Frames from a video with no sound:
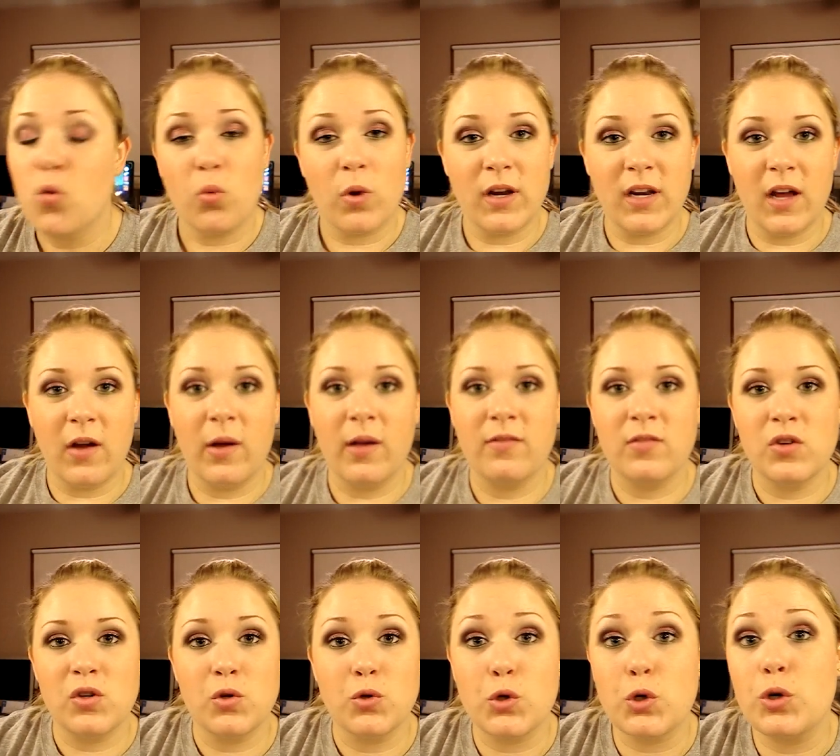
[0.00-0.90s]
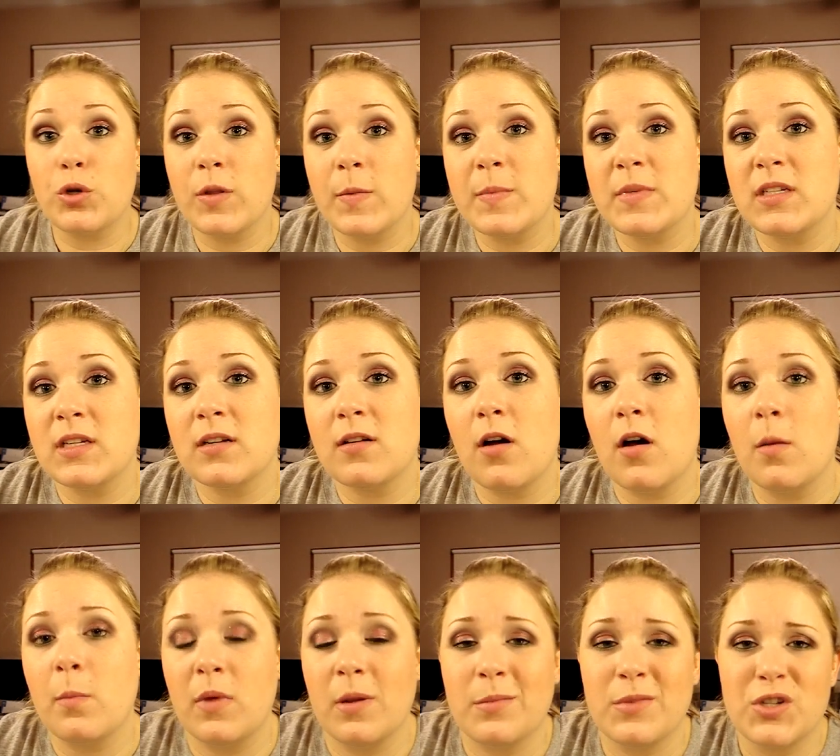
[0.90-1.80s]
Right now I have a neutral lipstick
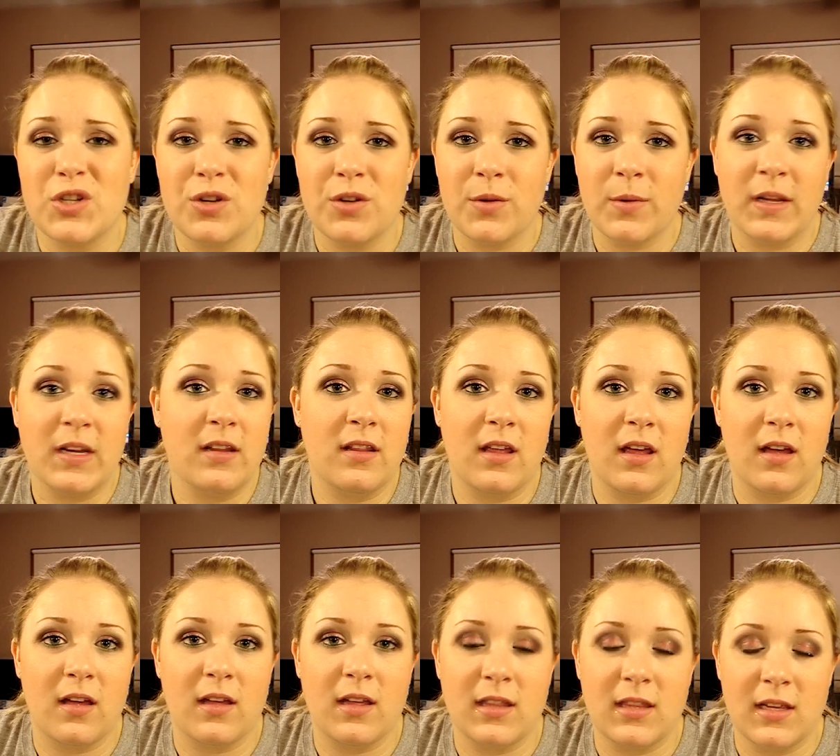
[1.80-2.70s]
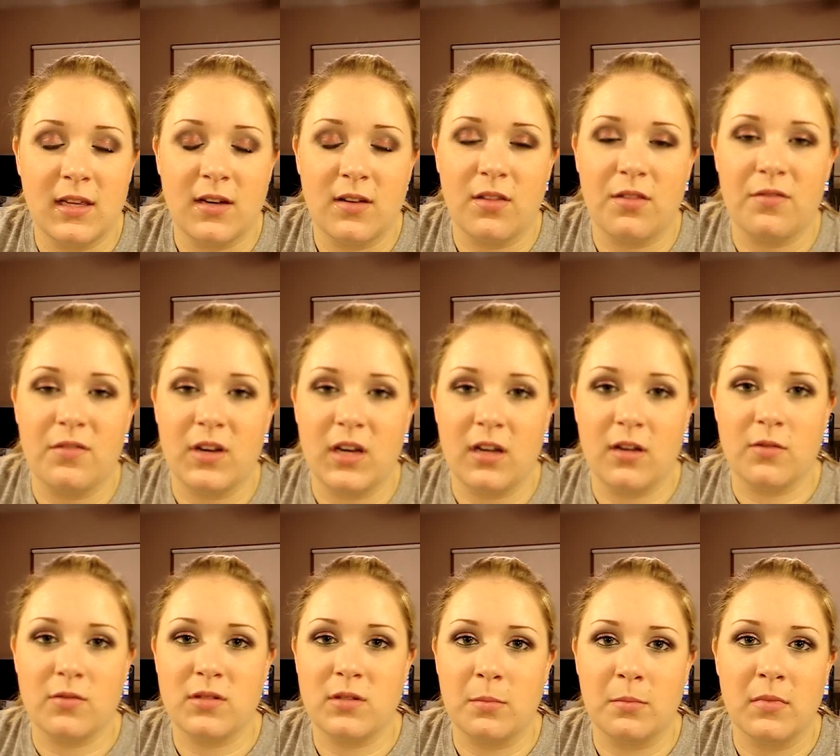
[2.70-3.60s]
on, but I'm going to show you at the end of the
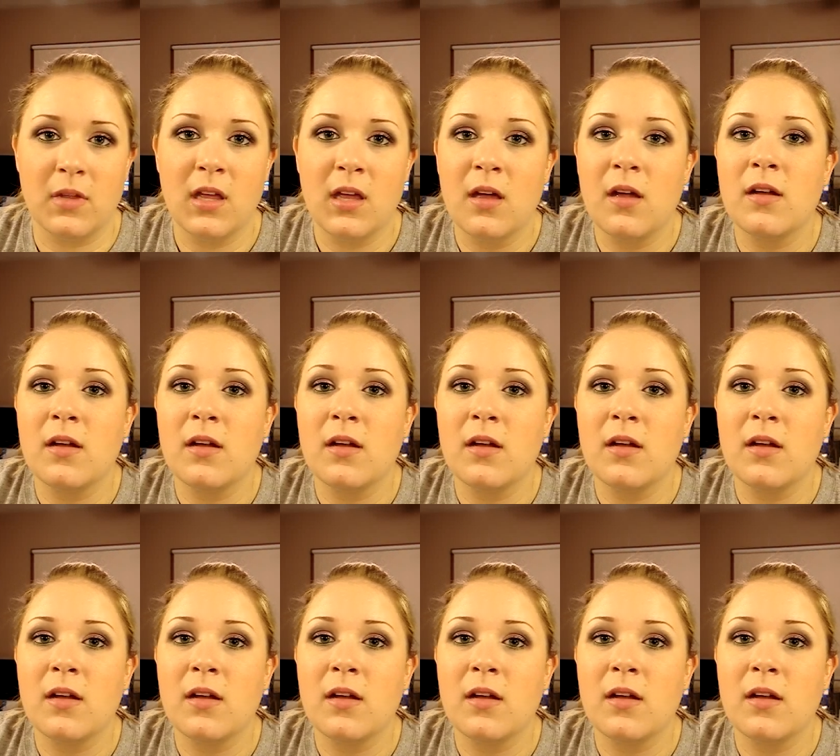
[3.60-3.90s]
video some